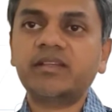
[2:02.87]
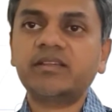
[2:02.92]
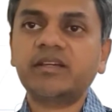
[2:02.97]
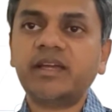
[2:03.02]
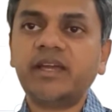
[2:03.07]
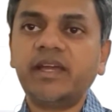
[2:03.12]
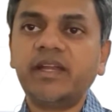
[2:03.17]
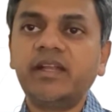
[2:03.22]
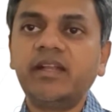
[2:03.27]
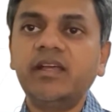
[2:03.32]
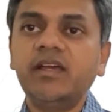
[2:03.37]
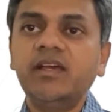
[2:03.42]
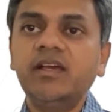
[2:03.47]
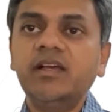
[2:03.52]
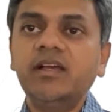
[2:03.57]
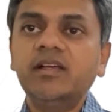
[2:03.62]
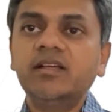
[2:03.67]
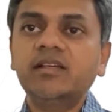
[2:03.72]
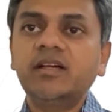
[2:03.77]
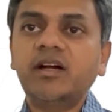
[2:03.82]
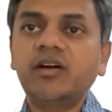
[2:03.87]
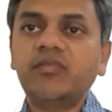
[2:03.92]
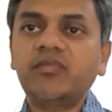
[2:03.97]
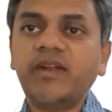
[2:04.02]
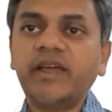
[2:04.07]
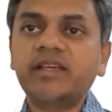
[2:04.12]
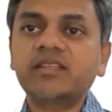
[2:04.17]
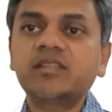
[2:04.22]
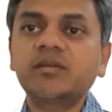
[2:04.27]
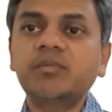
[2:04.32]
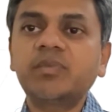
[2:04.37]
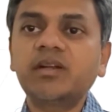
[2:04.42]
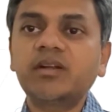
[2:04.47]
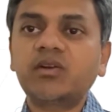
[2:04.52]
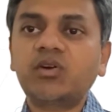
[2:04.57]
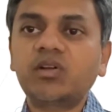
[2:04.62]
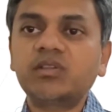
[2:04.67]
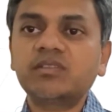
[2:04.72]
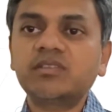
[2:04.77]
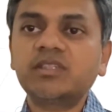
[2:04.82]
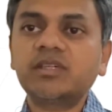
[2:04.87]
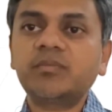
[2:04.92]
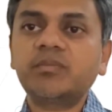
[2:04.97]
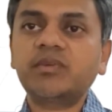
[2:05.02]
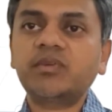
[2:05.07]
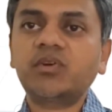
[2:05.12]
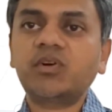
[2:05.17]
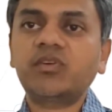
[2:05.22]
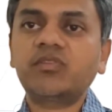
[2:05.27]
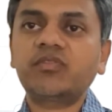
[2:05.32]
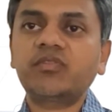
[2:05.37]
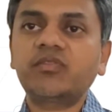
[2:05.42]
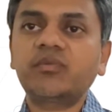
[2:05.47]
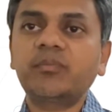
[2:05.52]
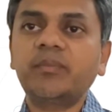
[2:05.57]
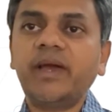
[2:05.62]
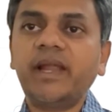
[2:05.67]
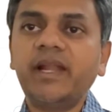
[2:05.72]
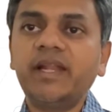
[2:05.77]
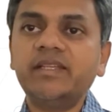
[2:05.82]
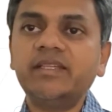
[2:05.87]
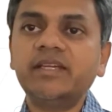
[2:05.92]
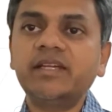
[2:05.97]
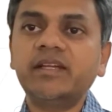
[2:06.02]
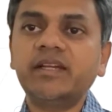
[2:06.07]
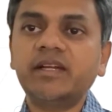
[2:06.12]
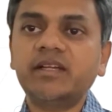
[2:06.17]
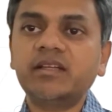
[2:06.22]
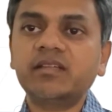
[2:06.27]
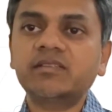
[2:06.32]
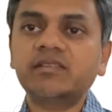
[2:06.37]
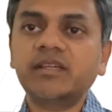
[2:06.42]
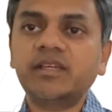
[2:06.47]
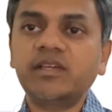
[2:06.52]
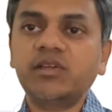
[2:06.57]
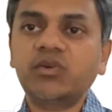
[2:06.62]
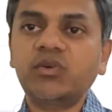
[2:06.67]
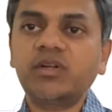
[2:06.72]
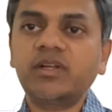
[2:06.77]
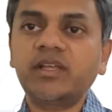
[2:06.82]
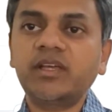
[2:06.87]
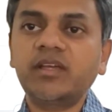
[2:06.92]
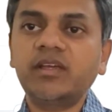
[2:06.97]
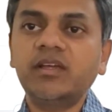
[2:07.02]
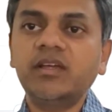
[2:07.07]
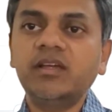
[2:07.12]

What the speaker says: again a flexible concept of managing data security.